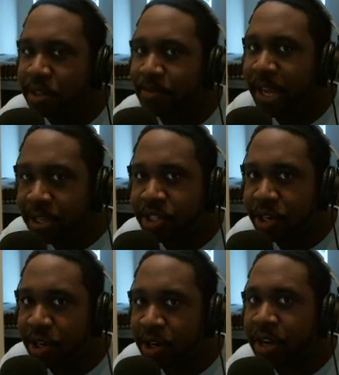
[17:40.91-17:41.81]
So make
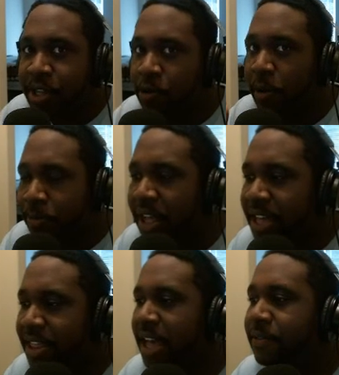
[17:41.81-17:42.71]
sure you
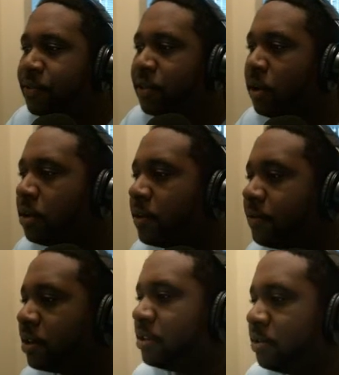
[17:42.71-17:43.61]
apply that for all of your